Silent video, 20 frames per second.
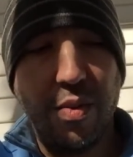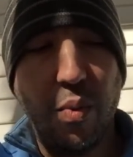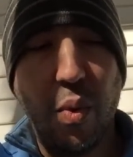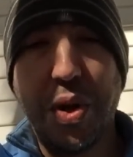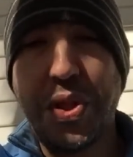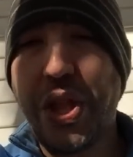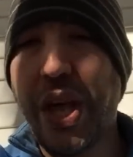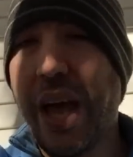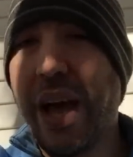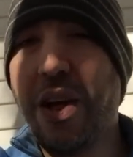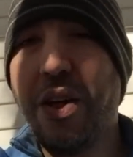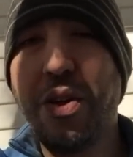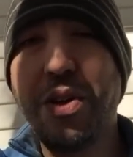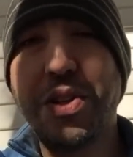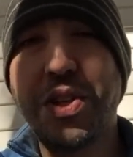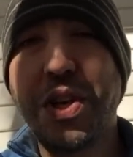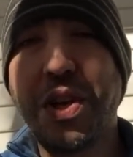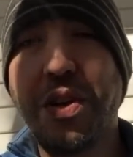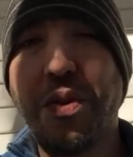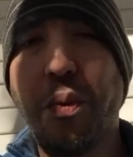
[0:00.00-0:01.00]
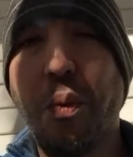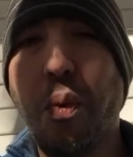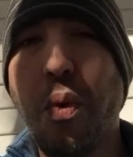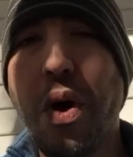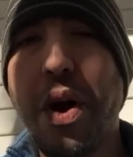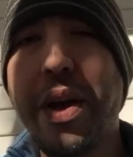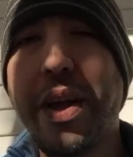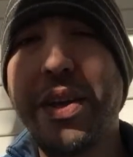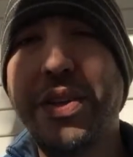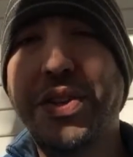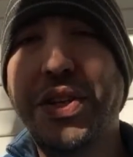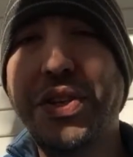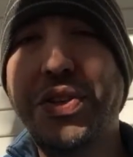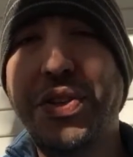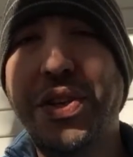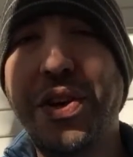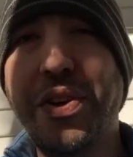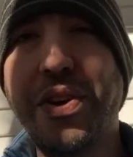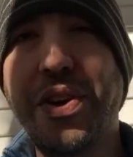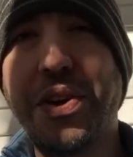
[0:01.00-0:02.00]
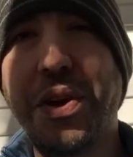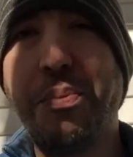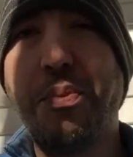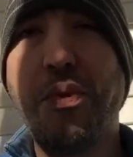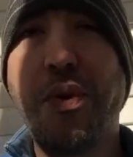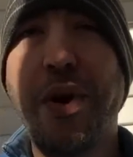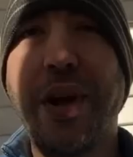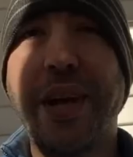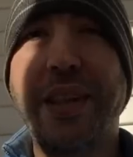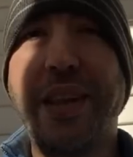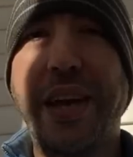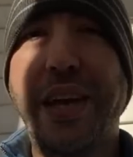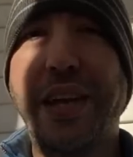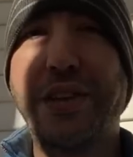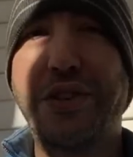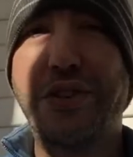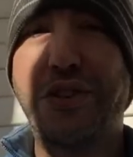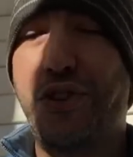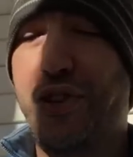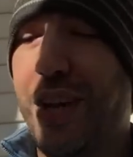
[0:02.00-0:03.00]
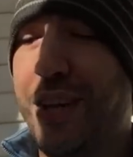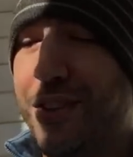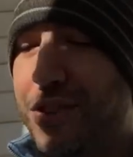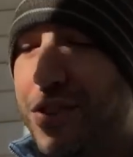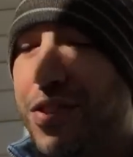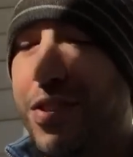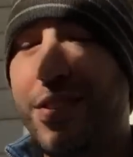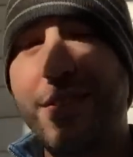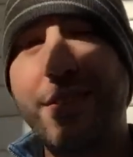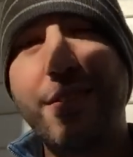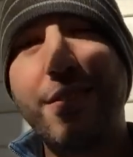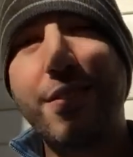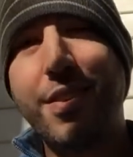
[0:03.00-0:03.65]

What is this year going to bring, ladies and gents?